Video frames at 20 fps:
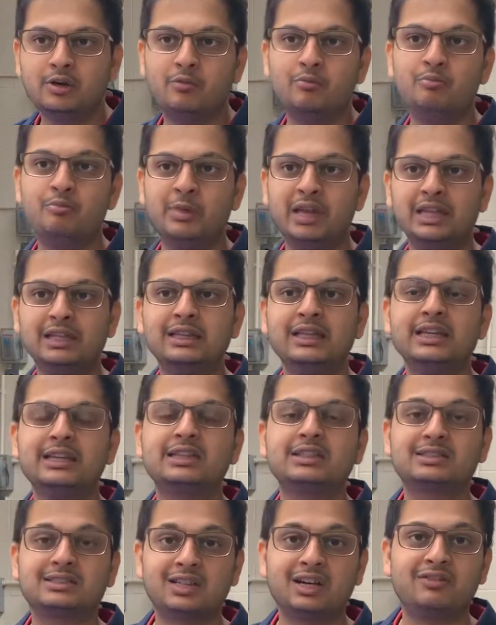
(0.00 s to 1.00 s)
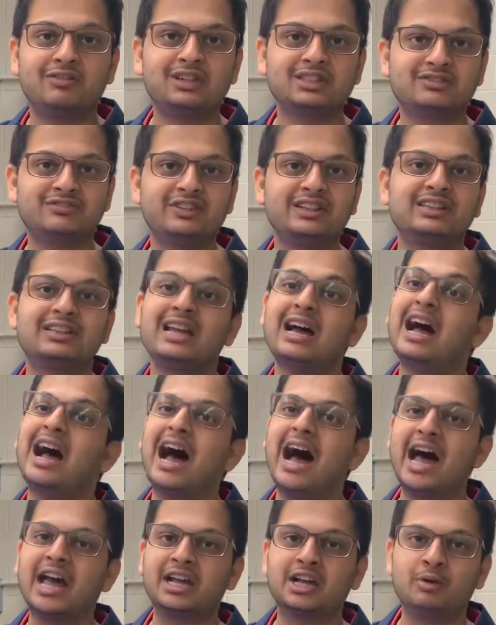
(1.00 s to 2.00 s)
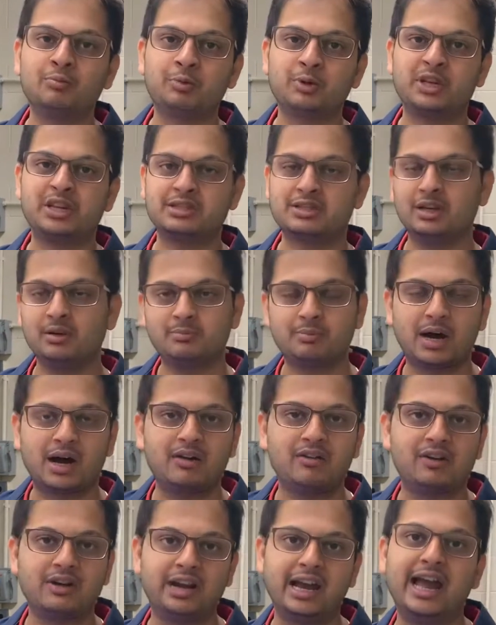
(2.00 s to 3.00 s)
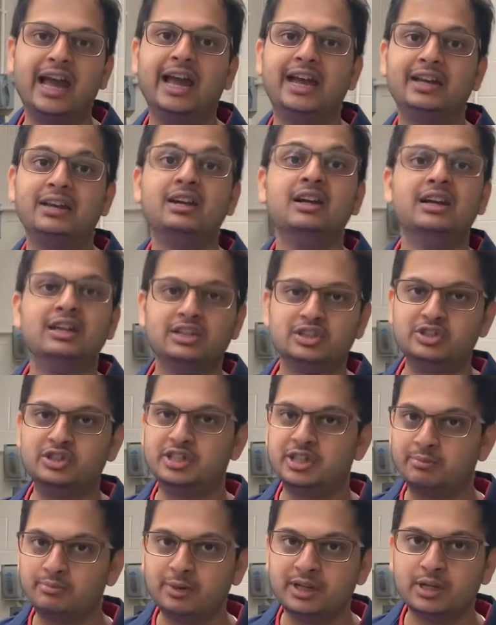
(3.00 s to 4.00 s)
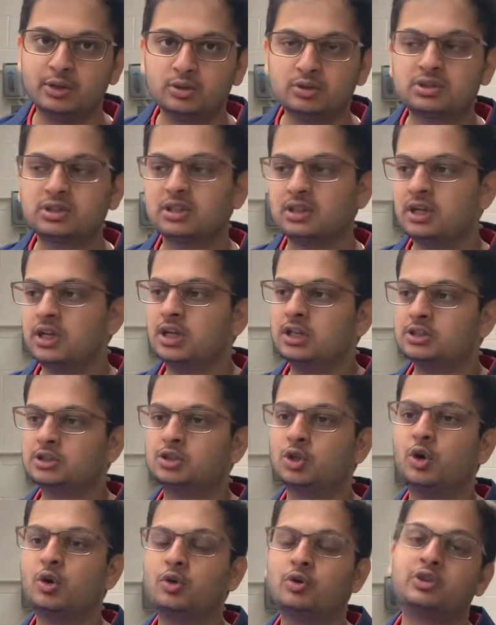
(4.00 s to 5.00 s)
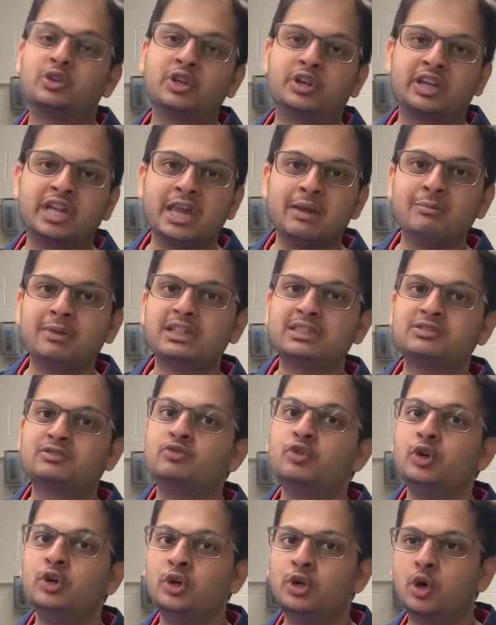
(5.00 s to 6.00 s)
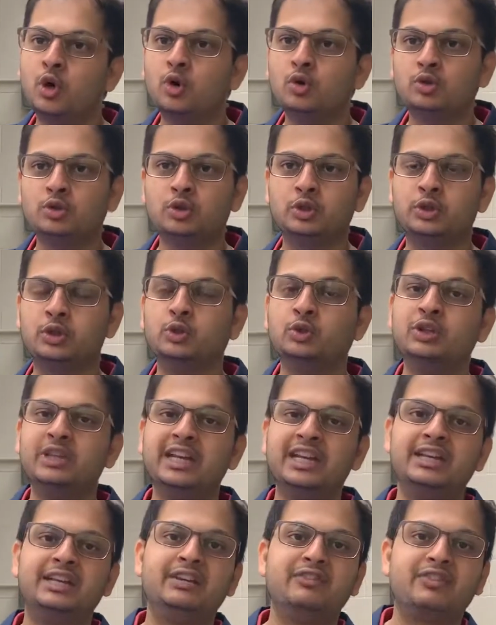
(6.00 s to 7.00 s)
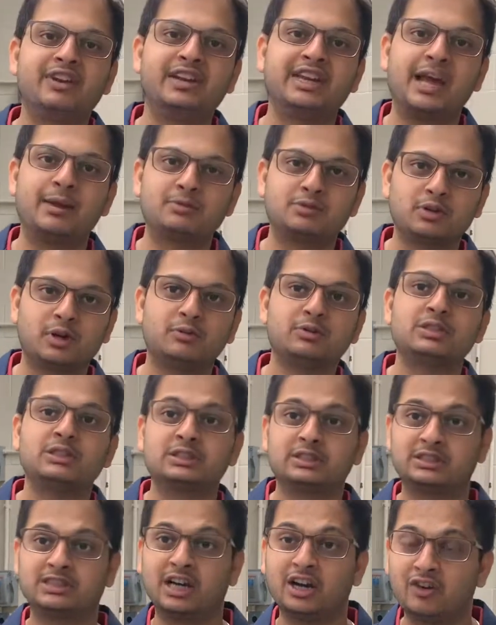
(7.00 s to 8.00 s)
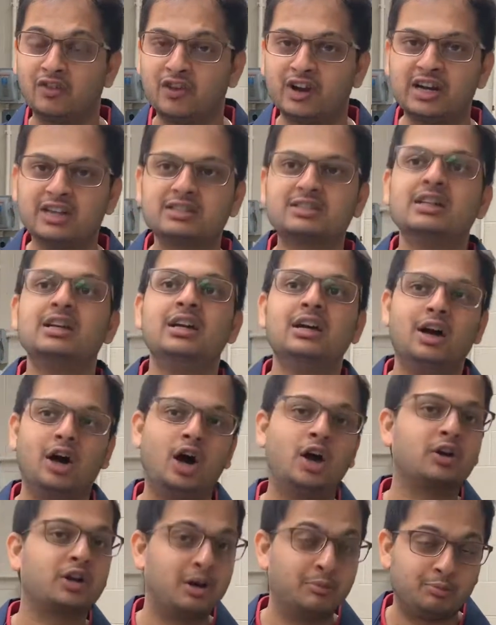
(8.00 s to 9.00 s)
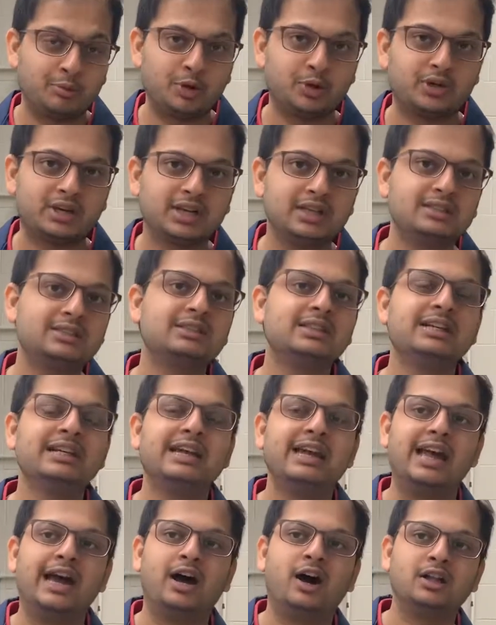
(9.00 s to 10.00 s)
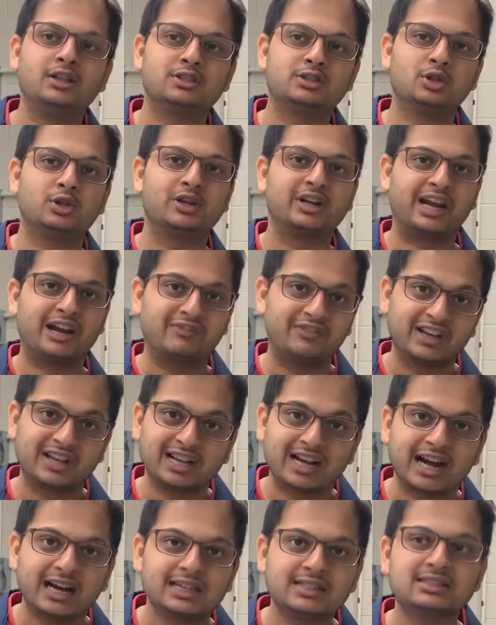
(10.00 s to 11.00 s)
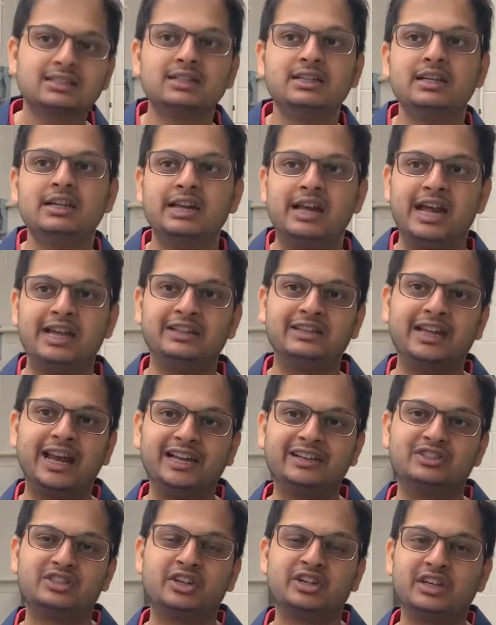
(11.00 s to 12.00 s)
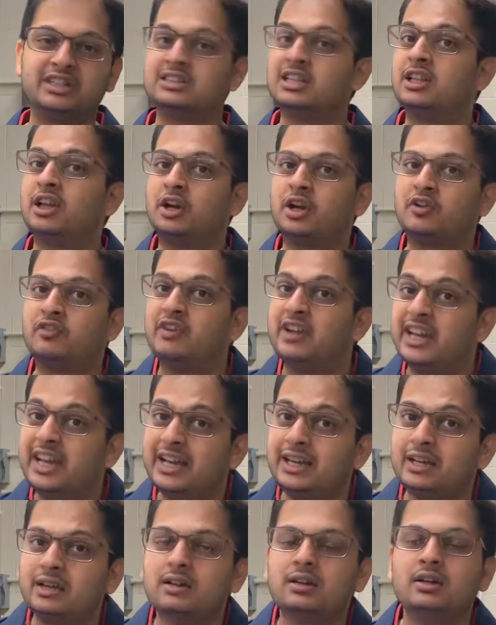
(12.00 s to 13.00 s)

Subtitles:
mainly the servers with high computational power and GPUs. So the gamers would know you need different types of servers or computers, also graphic cards, and that generates a lot of heat.